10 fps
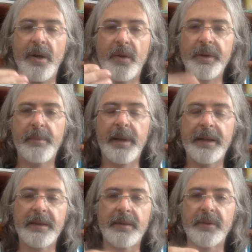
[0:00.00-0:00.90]
on the
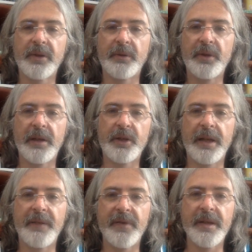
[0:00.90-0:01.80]
political social
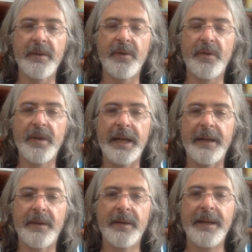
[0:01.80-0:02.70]
agenda for so long now,